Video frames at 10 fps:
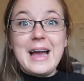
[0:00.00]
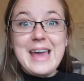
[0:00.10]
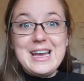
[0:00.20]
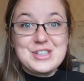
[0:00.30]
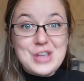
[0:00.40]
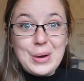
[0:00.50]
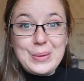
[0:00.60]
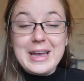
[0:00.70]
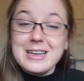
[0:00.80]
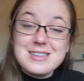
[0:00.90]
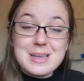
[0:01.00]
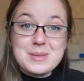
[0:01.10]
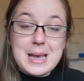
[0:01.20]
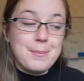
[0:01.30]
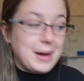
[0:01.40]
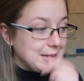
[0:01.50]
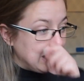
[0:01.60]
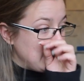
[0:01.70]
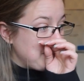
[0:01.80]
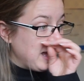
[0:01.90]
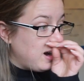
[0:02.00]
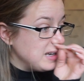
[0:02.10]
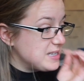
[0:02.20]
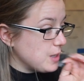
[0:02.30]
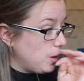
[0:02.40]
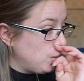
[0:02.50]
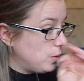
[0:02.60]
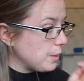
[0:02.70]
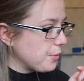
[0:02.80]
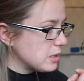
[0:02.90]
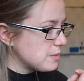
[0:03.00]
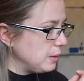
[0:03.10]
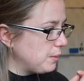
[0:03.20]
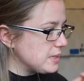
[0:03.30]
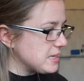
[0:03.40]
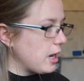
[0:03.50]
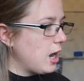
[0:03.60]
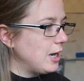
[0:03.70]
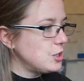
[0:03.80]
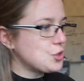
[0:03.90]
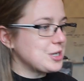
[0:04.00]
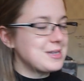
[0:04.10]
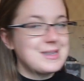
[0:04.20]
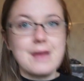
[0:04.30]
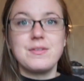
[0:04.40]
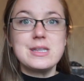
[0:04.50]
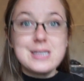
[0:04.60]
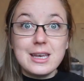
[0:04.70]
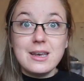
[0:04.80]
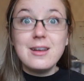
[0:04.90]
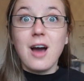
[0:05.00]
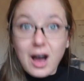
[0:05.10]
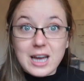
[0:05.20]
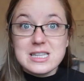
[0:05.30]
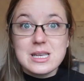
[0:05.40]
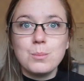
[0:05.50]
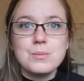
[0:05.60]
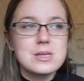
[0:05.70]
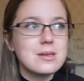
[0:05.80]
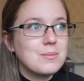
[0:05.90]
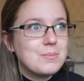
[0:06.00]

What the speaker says: Okay, so in September on eBay I sold approximately, 117 items.